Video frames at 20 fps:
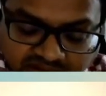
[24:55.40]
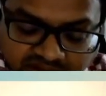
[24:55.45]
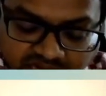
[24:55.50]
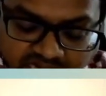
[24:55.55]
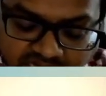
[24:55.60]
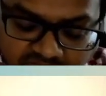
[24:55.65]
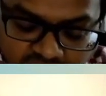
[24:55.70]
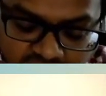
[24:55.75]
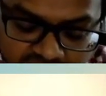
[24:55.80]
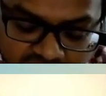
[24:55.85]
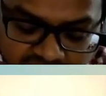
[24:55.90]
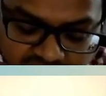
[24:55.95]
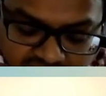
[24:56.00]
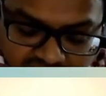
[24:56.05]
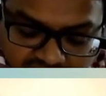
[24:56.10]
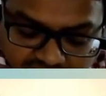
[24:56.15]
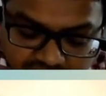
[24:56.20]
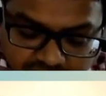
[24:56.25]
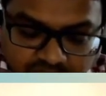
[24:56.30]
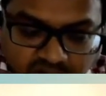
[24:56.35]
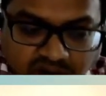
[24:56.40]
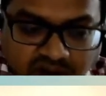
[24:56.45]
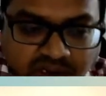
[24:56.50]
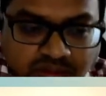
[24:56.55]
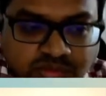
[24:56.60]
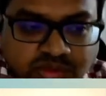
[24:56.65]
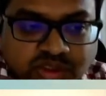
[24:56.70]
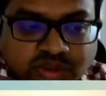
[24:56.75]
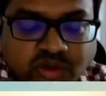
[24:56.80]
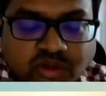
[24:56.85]
chart on the
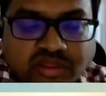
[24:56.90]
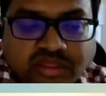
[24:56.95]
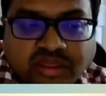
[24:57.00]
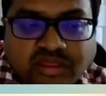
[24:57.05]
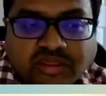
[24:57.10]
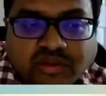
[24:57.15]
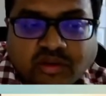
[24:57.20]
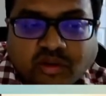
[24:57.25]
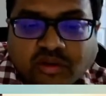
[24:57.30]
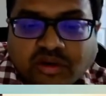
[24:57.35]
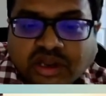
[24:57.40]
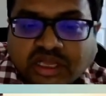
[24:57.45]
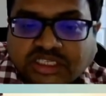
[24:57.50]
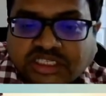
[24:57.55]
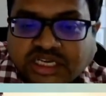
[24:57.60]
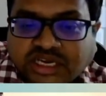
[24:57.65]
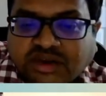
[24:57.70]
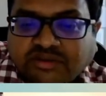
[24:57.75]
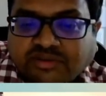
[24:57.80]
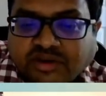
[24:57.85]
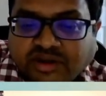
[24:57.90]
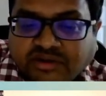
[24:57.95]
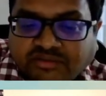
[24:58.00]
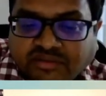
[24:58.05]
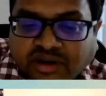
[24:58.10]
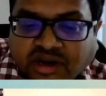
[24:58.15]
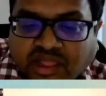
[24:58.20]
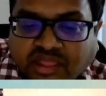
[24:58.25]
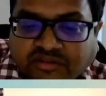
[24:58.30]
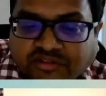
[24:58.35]
bottom shows the score achieved for
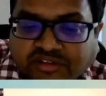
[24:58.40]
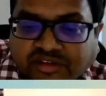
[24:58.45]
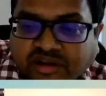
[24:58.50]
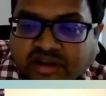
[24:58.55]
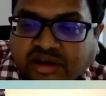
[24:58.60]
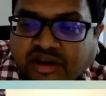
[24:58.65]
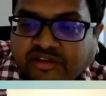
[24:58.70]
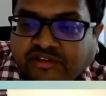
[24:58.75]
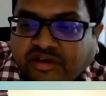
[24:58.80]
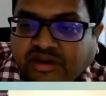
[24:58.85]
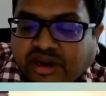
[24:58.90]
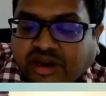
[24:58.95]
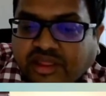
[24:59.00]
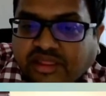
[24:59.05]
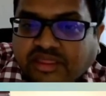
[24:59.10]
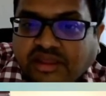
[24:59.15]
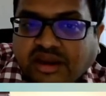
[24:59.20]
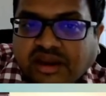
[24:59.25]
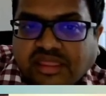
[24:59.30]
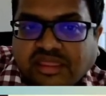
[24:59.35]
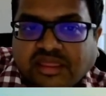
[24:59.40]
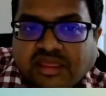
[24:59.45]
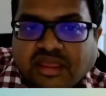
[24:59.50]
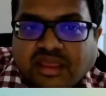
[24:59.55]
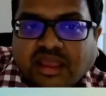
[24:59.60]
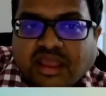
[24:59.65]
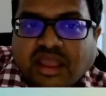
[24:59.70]
different classification regression datasets.